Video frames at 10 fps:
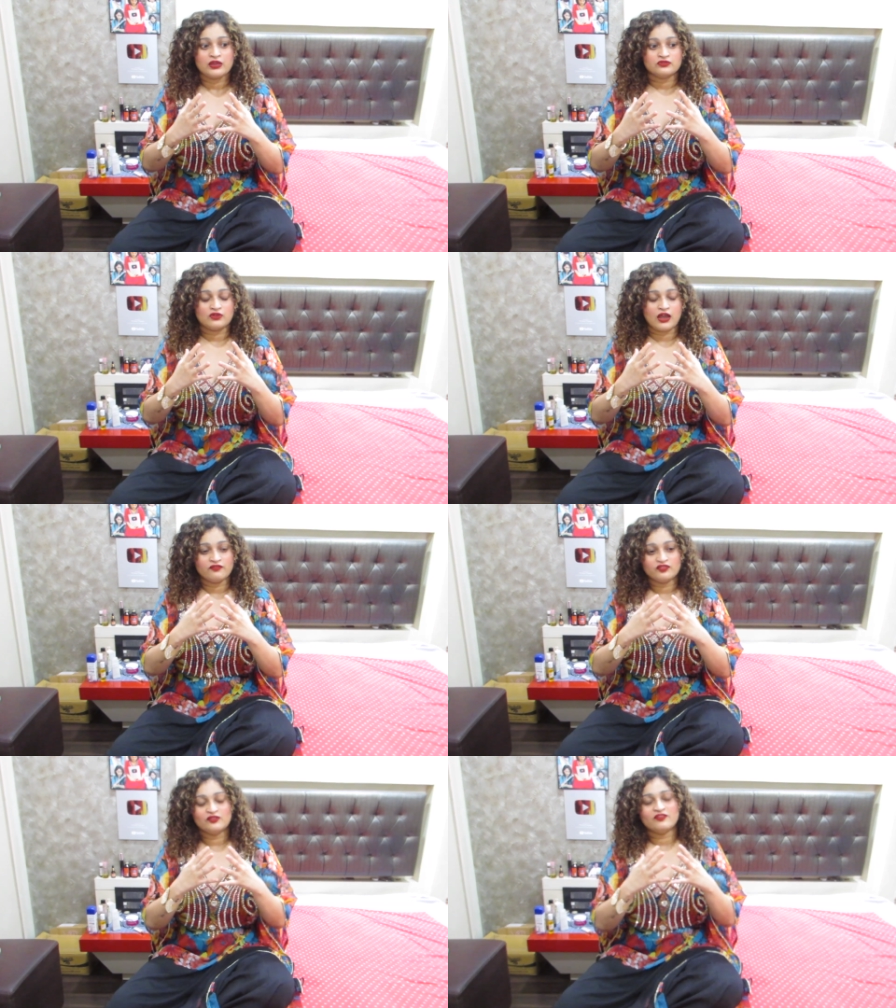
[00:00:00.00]
so I
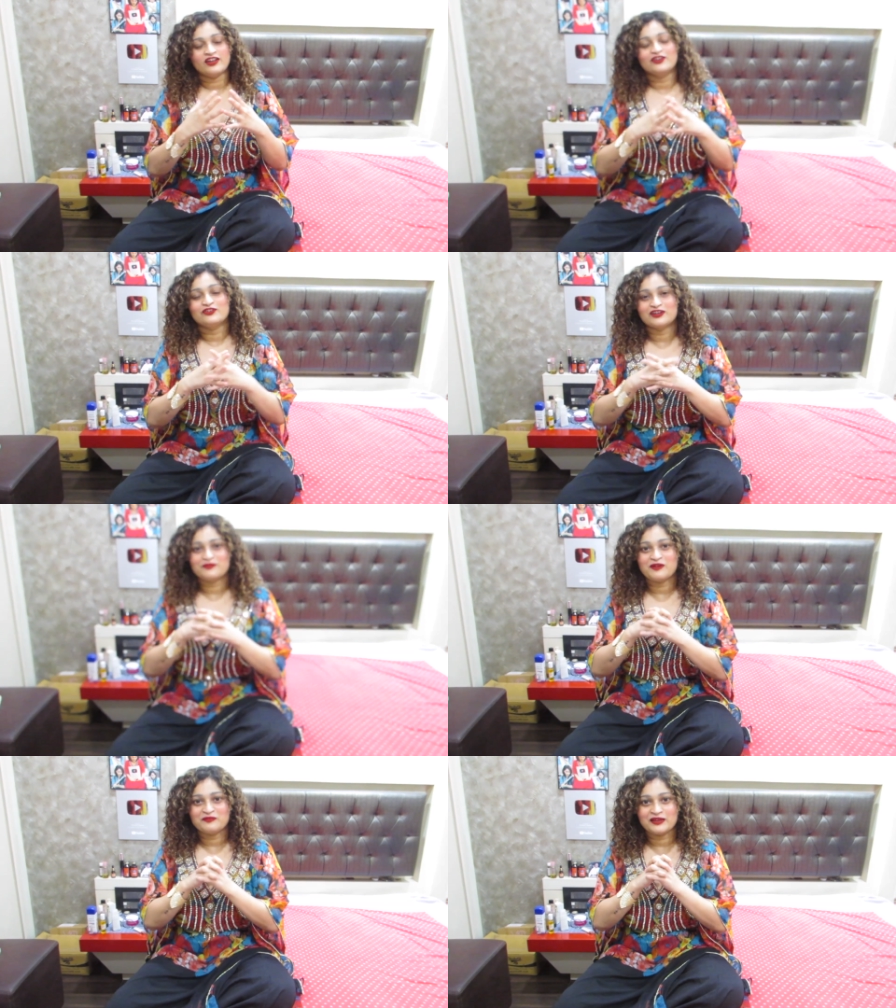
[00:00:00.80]
feel very good
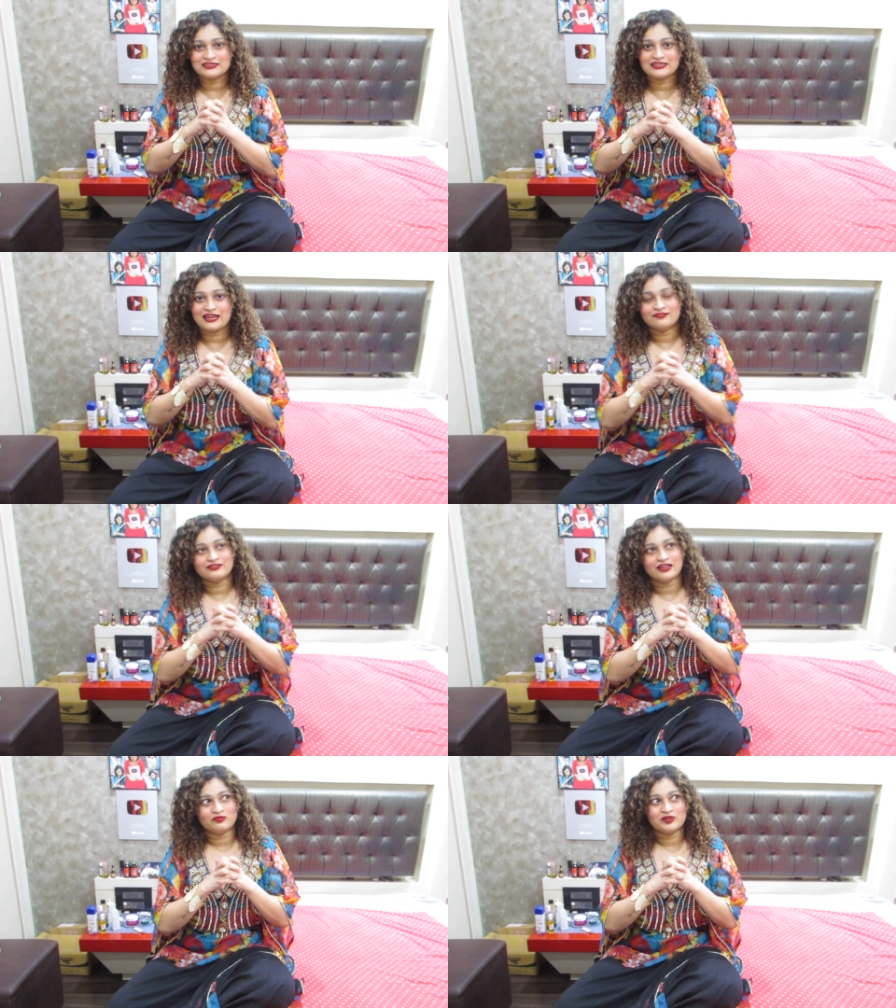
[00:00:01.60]
about myself
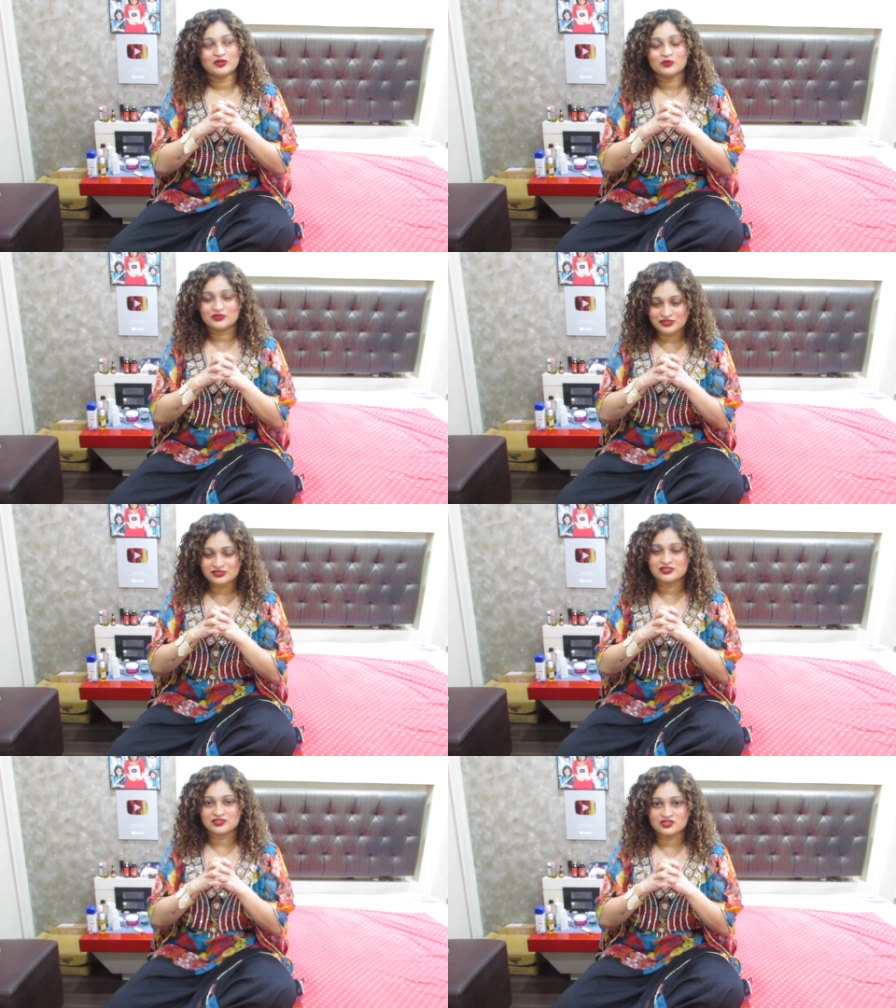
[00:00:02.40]
that we took this
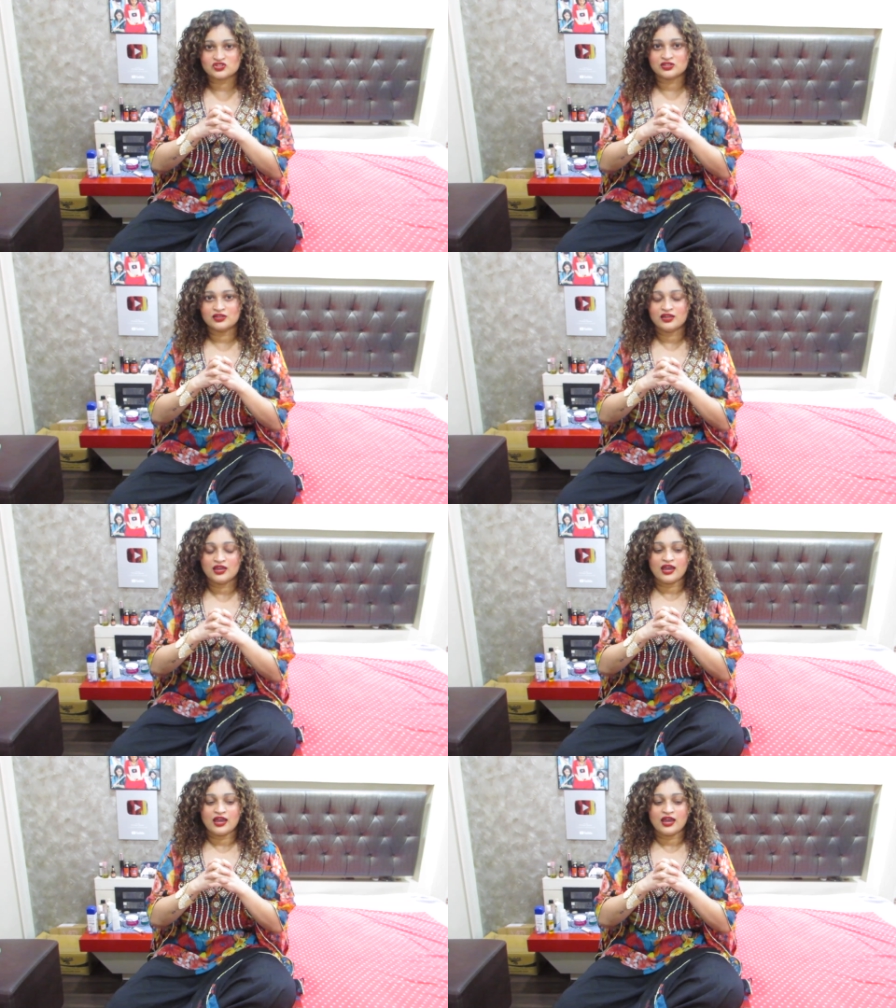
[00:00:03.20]
decision